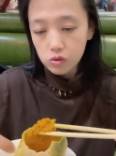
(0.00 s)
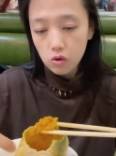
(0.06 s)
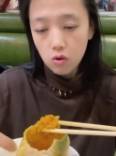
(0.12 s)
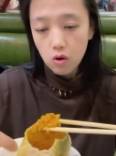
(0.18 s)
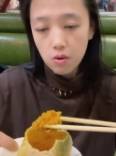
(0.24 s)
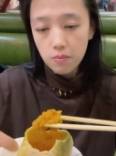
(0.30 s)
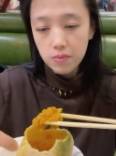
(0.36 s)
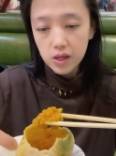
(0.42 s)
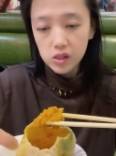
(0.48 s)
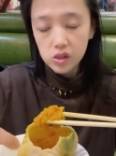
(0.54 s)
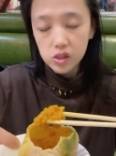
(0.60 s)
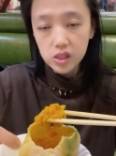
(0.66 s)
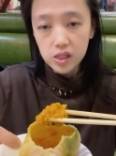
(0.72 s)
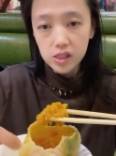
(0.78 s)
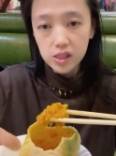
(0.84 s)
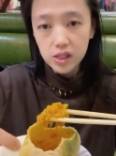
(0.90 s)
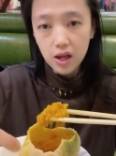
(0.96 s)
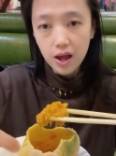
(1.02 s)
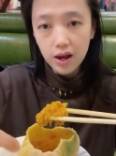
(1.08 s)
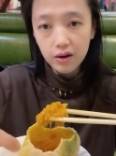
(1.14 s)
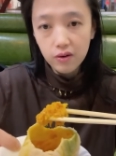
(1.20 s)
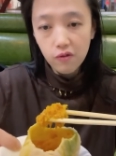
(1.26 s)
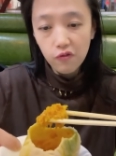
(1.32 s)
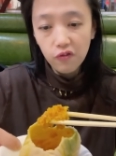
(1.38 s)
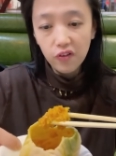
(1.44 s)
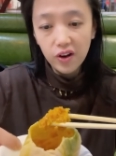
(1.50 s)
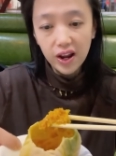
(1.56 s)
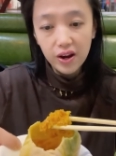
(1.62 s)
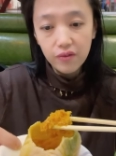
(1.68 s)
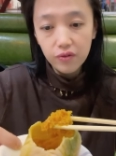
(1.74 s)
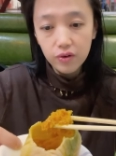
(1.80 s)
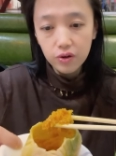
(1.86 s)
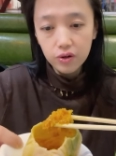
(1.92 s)
All minced inside,
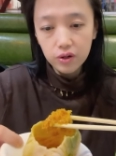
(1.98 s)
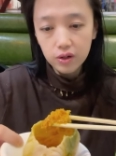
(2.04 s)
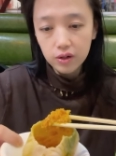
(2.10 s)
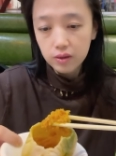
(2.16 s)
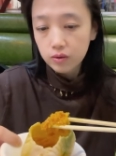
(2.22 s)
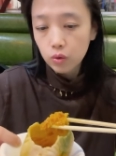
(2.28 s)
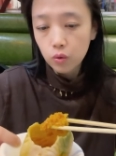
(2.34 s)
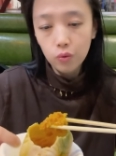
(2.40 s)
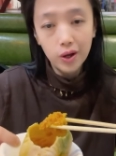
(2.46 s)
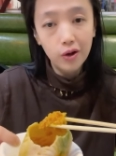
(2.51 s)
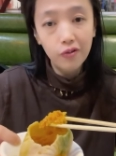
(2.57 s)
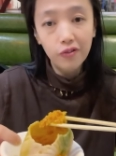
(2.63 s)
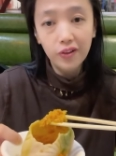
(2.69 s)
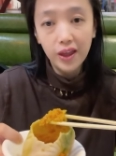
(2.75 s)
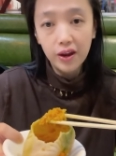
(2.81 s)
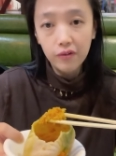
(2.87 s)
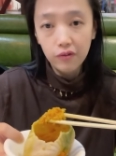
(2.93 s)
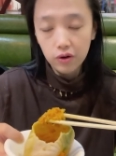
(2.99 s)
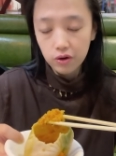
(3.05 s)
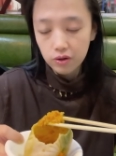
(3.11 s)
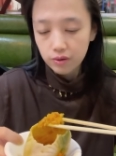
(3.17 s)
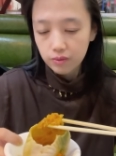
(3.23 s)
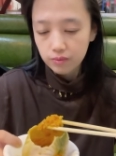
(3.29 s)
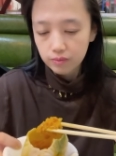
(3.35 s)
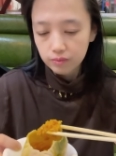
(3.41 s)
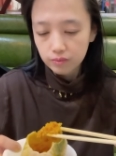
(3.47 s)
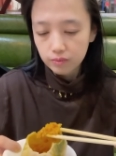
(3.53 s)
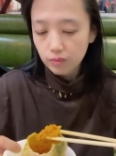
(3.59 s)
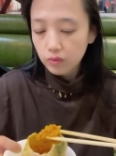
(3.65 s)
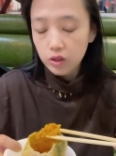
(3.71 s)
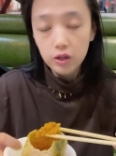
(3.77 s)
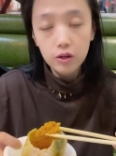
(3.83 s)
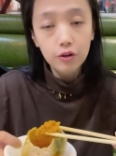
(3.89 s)
flavored, well flavored.
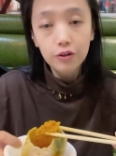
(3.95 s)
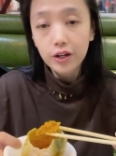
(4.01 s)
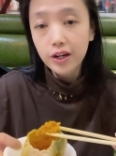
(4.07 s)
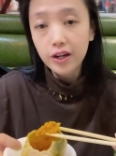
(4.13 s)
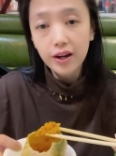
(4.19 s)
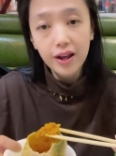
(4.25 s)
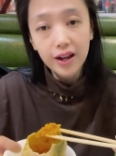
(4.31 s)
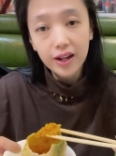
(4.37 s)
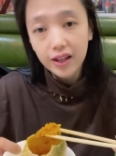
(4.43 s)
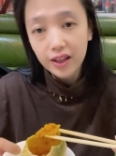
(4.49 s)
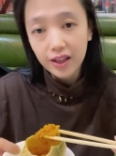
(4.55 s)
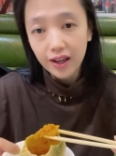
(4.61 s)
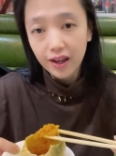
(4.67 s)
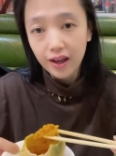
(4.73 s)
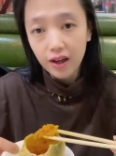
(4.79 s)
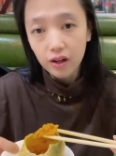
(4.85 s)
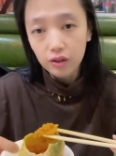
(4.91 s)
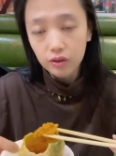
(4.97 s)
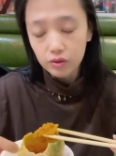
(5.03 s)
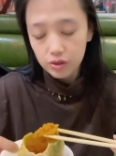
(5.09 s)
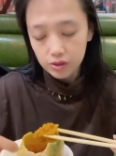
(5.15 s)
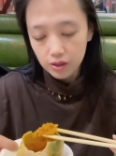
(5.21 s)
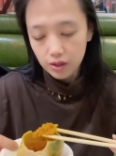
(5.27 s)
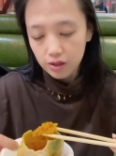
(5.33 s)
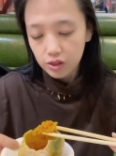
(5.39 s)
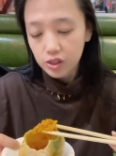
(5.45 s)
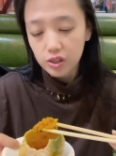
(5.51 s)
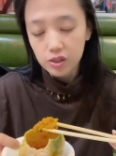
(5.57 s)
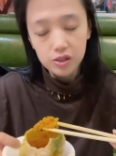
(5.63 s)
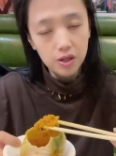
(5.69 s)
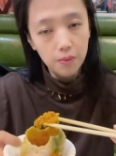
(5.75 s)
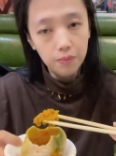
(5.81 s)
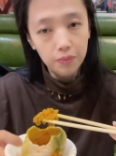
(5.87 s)
You don't need anything else to
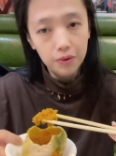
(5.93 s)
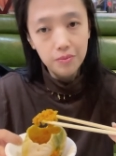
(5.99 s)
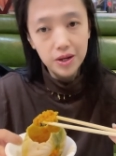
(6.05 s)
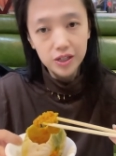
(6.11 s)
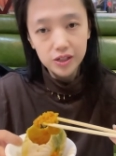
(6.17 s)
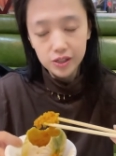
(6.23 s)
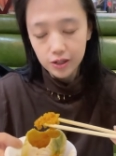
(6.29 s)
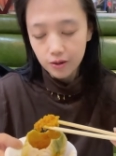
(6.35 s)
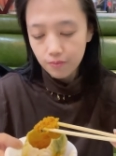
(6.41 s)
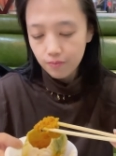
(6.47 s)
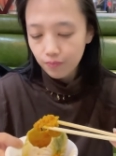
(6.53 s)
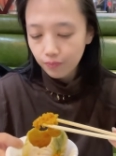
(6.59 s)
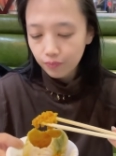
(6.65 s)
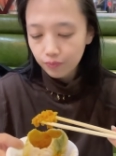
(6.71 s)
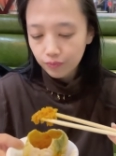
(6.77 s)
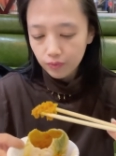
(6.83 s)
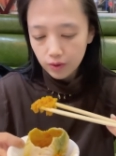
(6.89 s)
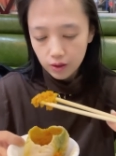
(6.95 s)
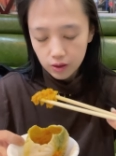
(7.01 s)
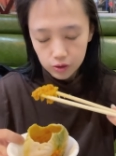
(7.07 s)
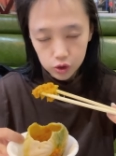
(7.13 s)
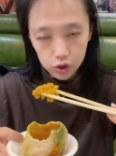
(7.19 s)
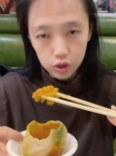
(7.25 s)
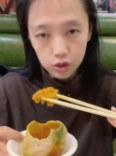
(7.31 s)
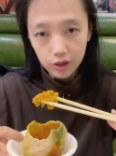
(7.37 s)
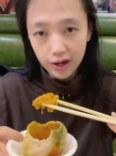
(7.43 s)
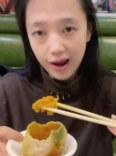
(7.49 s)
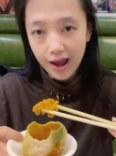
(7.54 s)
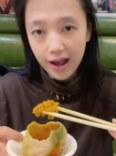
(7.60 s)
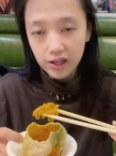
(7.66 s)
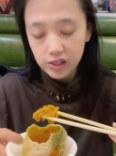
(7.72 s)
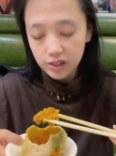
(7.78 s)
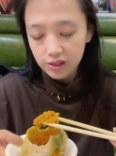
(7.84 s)
supplement it. It's good
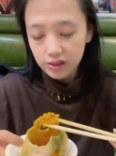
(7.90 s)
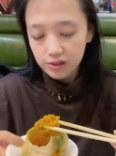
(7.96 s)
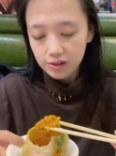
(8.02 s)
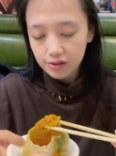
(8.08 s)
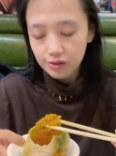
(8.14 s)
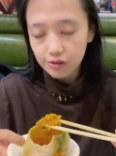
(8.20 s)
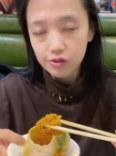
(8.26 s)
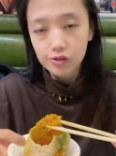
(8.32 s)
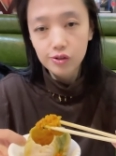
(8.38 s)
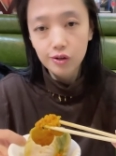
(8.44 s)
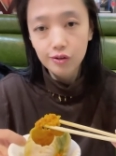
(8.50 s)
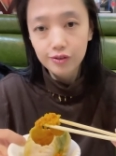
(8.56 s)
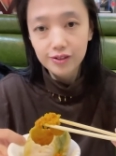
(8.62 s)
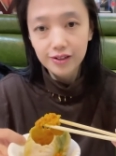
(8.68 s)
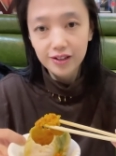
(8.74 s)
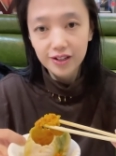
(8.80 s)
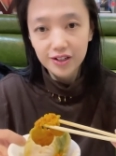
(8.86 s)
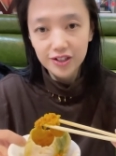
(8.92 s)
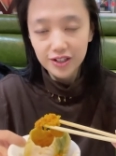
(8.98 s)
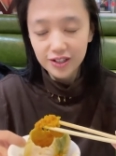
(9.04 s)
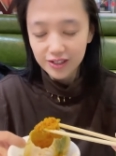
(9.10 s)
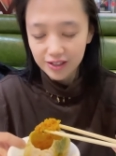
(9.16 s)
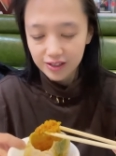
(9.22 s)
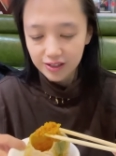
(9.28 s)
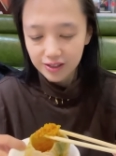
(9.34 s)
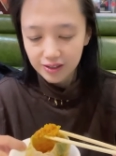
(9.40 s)
as is. So delicious.